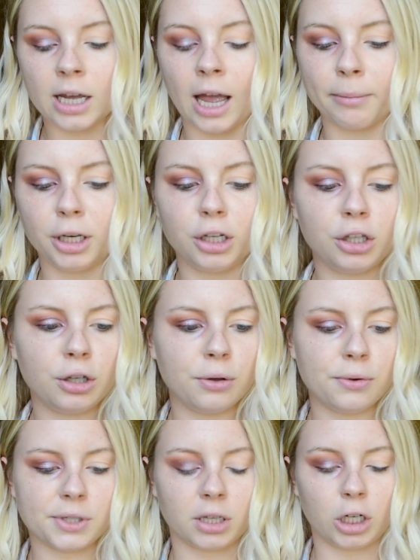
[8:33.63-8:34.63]
I'm going to
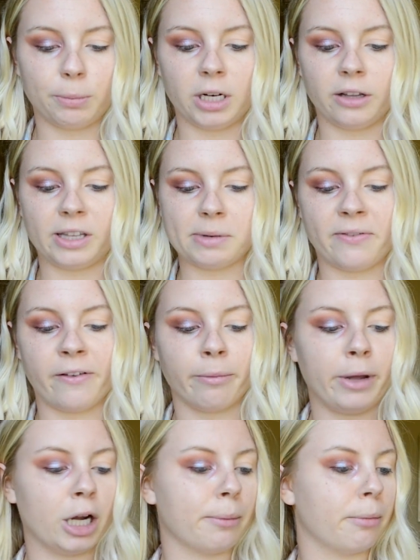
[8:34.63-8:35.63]
use a little bit of this, my favorite
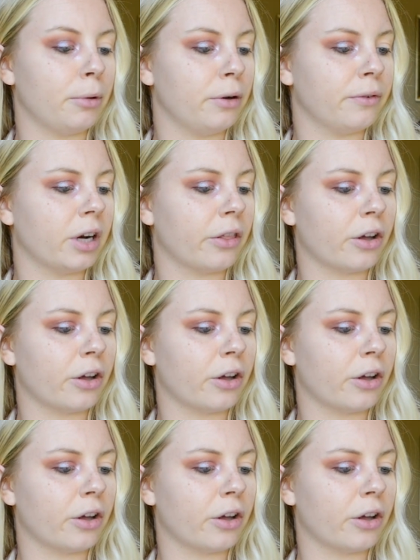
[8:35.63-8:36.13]
makeup remover,